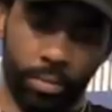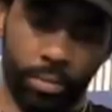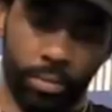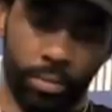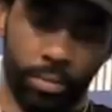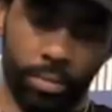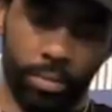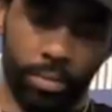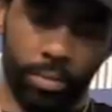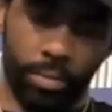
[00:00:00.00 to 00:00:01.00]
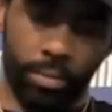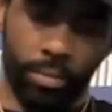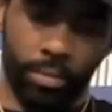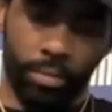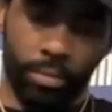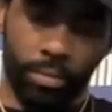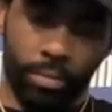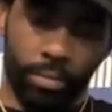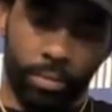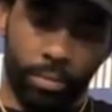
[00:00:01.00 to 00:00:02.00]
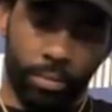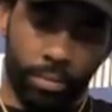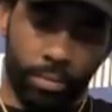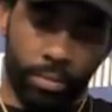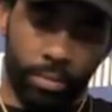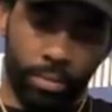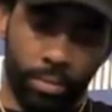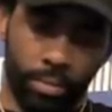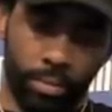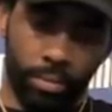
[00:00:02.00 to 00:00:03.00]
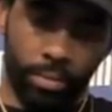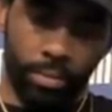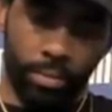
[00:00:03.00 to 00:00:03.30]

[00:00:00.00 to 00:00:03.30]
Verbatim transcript: folks' house, or if you feel like that's an unspoken